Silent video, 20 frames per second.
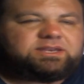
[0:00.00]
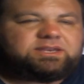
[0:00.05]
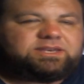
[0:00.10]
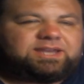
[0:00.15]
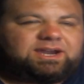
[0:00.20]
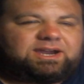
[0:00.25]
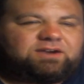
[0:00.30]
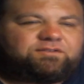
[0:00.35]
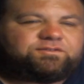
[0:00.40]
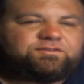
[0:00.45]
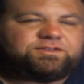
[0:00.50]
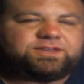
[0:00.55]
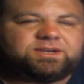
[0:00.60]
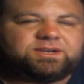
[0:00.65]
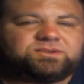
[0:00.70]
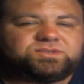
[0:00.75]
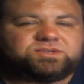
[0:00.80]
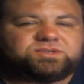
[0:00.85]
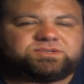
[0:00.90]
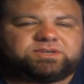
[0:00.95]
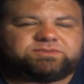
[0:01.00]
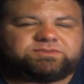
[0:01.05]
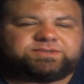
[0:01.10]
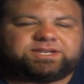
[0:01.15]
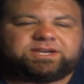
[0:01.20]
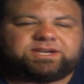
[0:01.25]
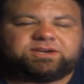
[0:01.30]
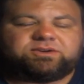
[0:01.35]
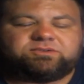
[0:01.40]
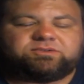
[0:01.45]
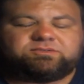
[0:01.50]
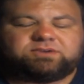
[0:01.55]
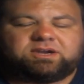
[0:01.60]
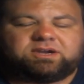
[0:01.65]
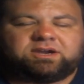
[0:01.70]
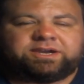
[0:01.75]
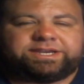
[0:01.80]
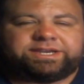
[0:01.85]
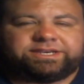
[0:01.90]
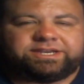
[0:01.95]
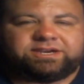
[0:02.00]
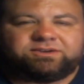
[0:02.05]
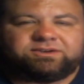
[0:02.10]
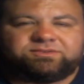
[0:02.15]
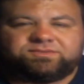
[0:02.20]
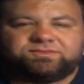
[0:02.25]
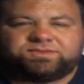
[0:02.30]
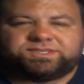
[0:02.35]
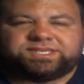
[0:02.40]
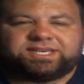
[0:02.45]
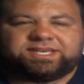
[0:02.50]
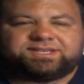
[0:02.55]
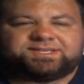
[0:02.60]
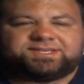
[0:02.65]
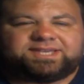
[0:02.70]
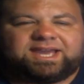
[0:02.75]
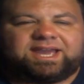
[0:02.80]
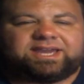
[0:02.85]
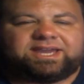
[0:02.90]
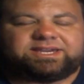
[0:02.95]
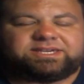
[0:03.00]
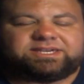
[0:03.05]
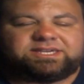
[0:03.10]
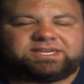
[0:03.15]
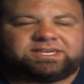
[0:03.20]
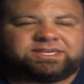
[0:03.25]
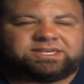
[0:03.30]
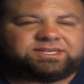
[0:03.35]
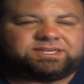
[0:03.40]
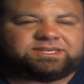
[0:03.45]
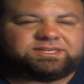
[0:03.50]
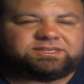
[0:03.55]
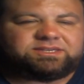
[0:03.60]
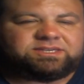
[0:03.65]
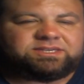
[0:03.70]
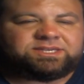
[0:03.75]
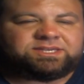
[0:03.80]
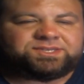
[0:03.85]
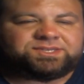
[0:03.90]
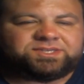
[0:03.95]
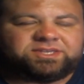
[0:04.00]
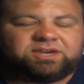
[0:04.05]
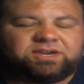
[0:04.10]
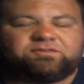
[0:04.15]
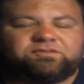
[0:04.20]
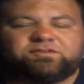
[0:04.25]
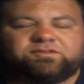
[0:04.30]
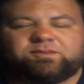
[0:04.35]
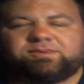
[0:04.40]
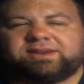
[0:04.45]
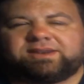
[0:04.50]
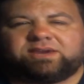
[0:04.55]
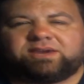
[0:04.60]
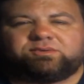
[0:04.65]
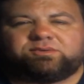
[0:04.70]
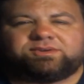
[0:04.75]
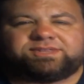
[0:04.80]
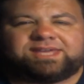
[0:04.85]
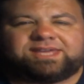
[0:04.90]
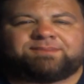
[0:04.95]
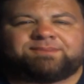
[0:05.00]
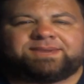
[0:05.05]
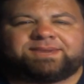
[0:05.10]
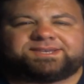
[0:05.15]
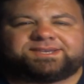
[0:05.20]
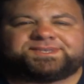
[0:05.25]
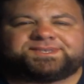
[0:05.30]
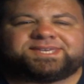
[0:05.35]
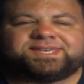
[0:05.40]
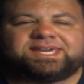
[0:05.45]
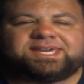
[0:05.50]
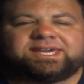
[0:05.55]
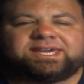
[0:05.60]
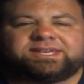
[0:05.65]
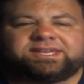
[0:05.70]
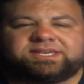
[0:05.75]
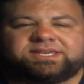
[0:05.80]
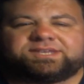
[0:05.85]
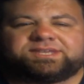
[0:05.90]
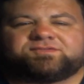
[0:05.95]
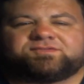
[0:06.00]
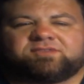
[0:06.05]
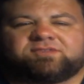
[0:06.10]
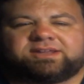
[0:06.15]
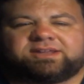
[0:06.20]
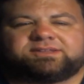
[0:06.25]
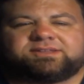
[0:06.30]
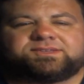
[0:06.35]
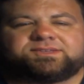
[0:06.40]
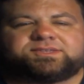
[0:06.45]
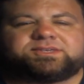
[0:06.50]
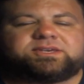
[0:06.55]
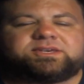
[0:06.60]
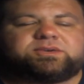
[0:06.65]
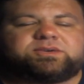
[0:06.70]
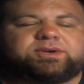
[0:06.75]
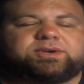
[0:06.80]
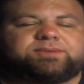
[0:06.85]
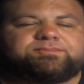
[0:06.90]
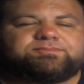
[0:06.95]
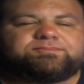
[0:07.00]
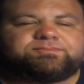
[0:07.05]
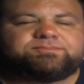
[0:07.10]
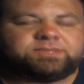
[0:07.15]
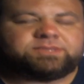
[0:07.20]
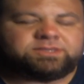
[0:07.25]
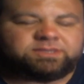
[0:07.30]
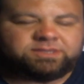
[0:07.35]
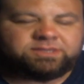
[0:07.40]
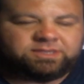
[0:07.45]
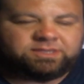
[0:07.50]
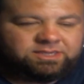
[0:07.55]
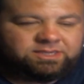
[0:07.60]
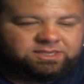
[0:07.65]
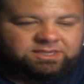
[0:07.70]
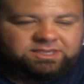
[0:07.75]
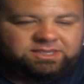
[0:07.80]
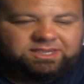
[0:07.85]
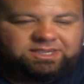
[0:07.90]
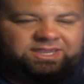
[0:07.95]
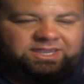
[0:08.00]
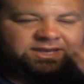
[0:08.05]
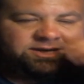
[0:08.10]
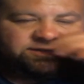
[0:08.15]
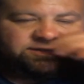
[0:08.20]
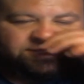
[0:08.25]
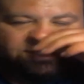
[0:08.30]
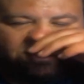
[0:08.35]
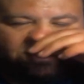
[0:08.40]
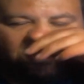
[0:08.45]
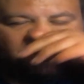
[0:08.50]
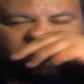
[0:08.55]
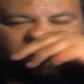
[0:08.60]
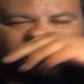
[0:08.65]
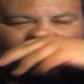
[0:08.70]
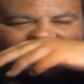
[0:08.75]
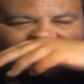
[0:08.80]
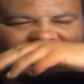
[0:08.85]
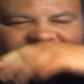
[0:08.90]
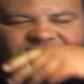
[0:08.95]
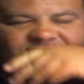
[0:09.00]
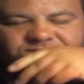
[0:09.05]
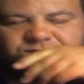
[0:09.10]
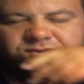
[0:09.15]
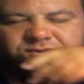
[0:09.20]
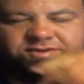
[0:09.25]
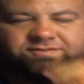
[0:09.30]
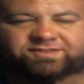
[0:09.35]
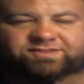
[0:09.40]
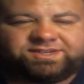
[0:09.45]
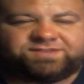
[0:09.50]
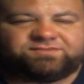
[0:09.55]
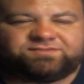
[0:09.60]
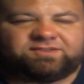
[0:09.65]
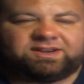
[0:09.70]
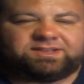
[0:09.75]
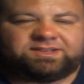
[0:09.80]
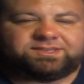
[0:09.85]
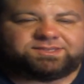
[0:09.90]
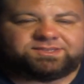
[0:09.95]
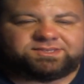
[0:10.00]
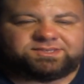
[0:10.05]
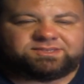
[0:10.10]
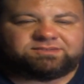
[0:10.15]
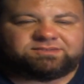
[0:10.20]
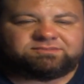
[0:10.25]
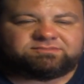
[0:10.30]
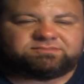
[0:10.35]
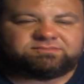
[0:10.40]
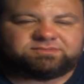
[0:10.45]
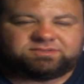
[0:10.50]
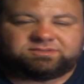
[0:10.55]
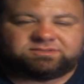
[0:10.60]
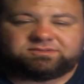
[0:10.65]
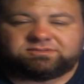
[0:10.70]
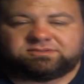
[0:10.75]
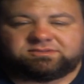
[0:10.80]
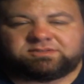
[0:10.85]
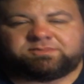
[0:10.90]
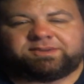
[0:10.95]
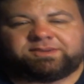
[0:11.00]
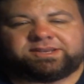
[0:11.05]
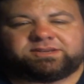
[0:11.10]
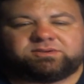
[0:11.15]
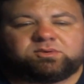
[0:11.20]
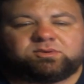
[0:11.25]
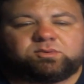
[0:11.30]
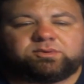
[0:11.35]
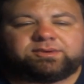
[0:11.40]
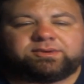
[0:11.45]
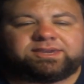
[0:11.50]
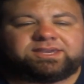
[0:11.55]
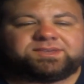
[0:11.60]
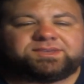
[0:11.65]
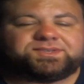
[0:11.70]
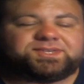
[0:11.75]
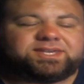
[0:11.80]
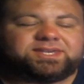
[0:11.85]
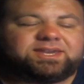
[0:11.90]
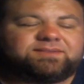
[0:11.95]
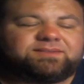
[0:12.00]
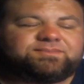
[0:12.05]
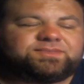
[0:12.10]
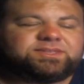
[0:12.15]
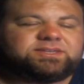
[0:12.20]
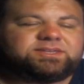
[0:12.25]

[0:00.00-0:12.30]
Now, for those who don't know, I know ZigZag is known for playing with MXZ and his friends. So, and obviously, this is one of his friends, depending on what way you see it.